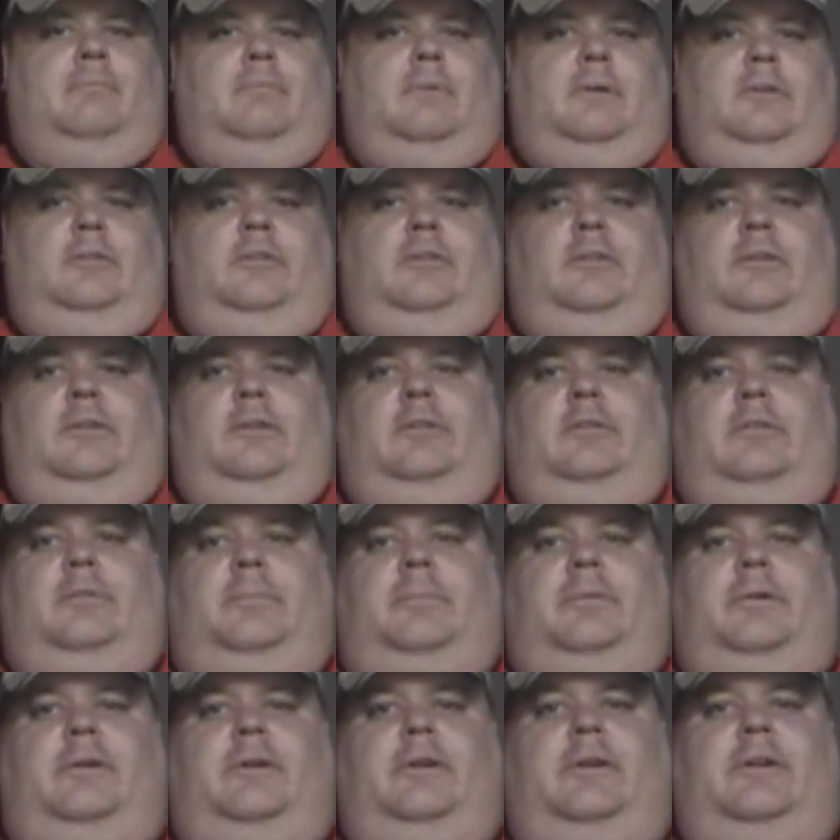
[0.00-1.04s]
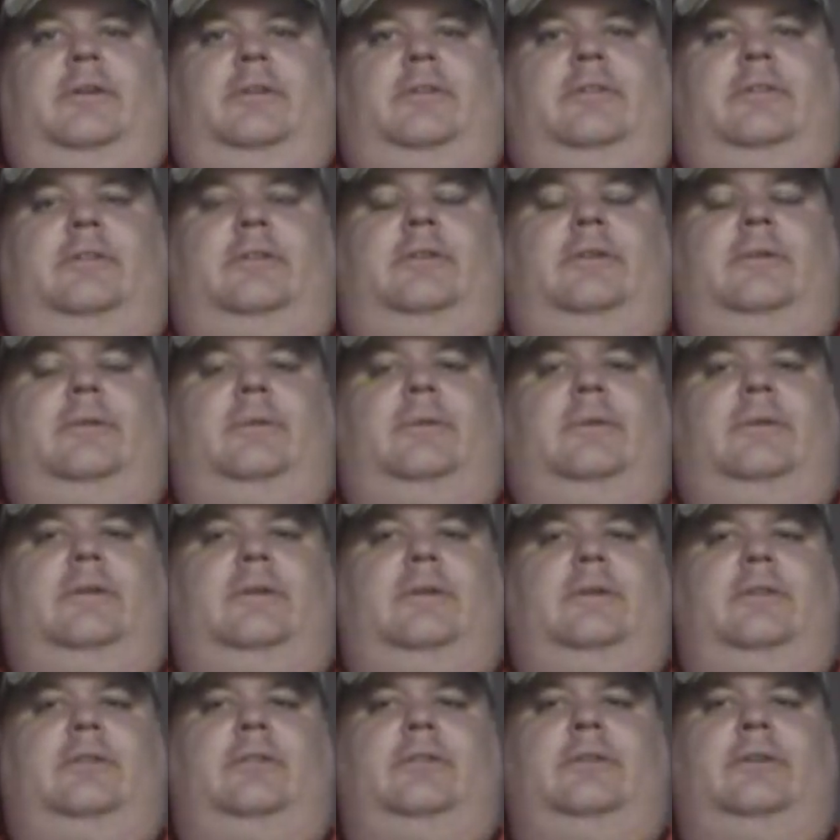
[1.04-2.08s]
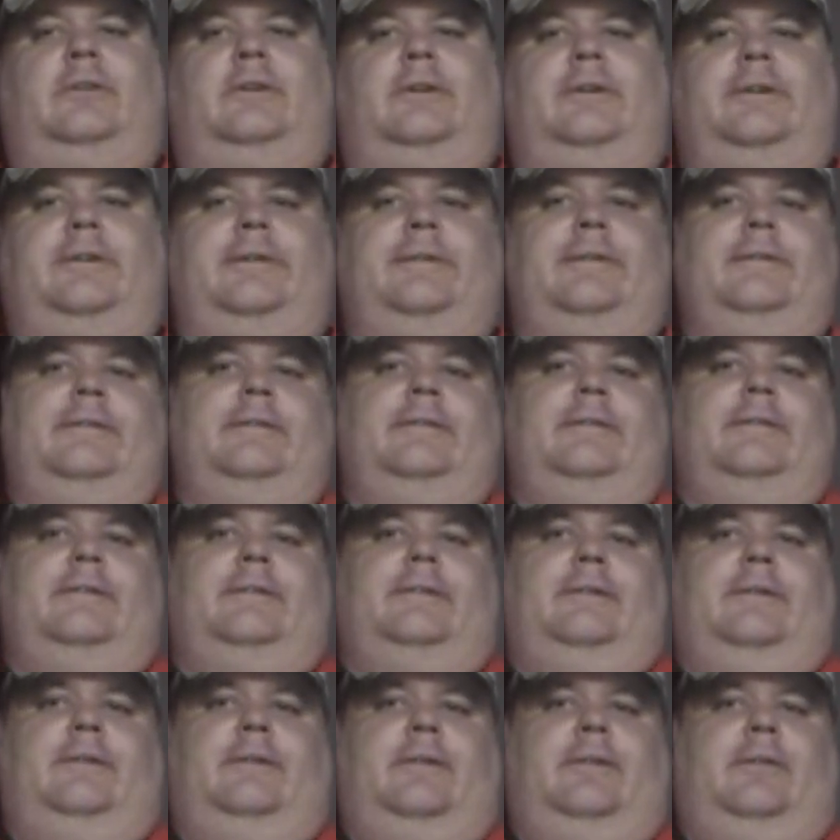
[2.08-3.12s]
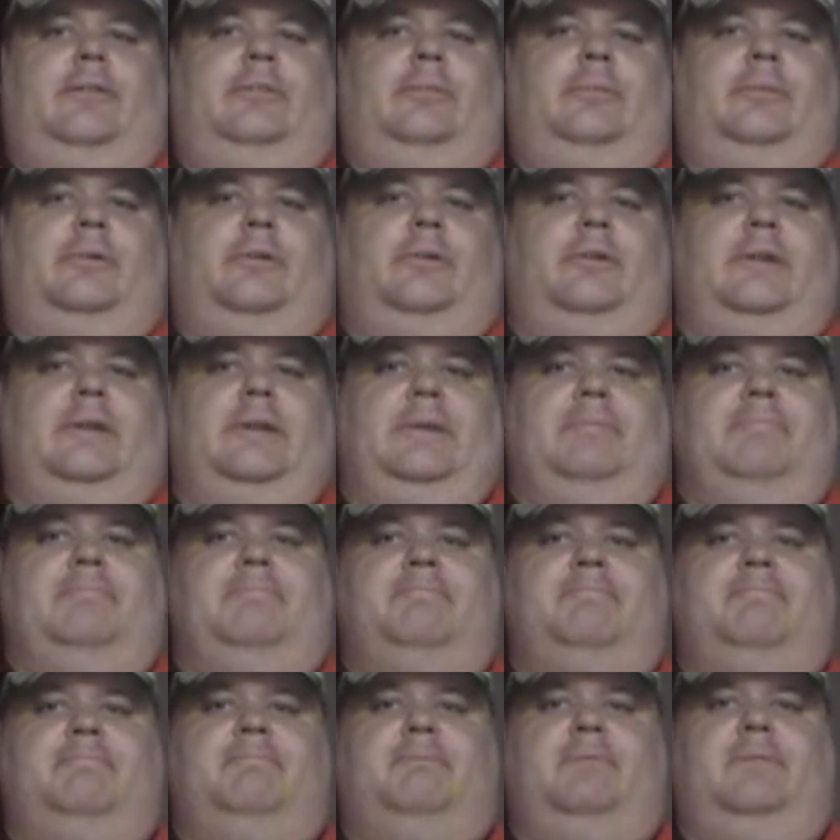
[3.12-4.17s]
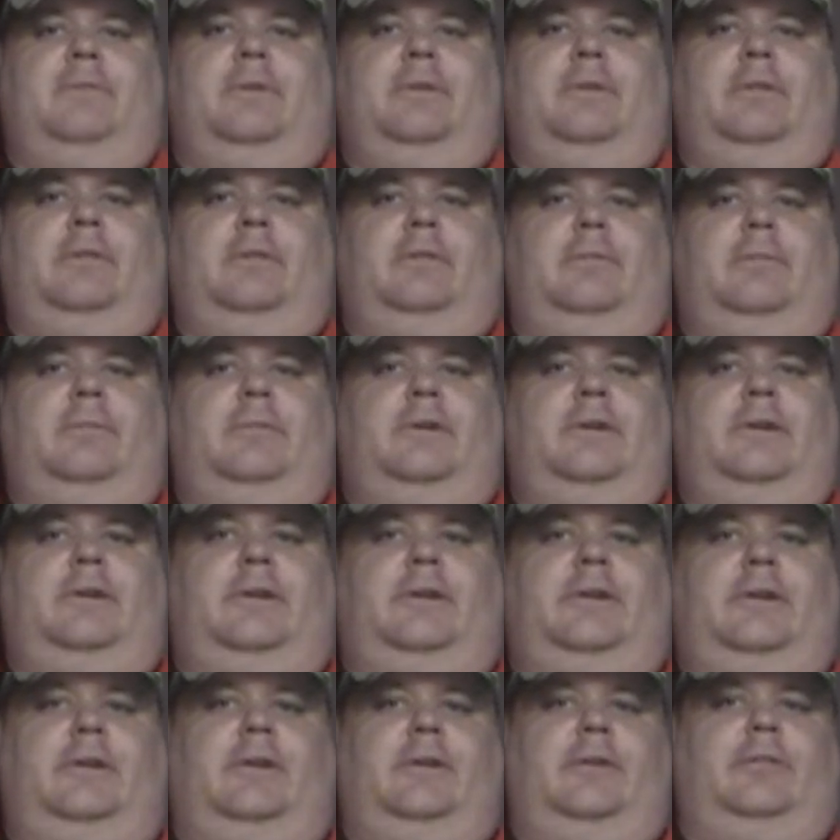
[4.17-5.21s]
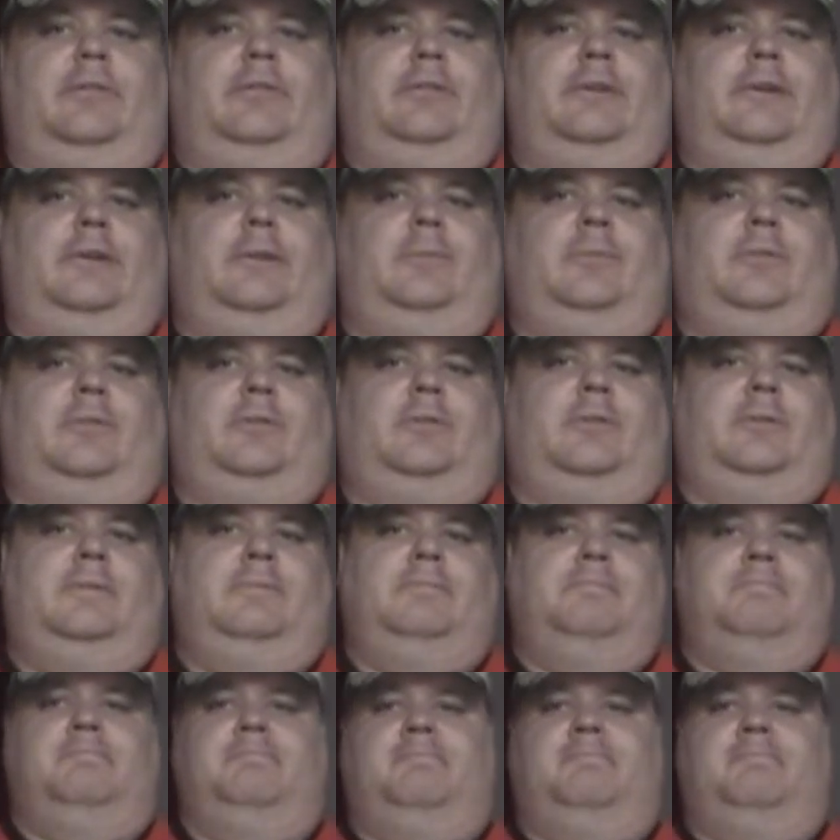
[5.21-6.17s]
Pleasantly surprised what I saw this morning with my Calgary Flames.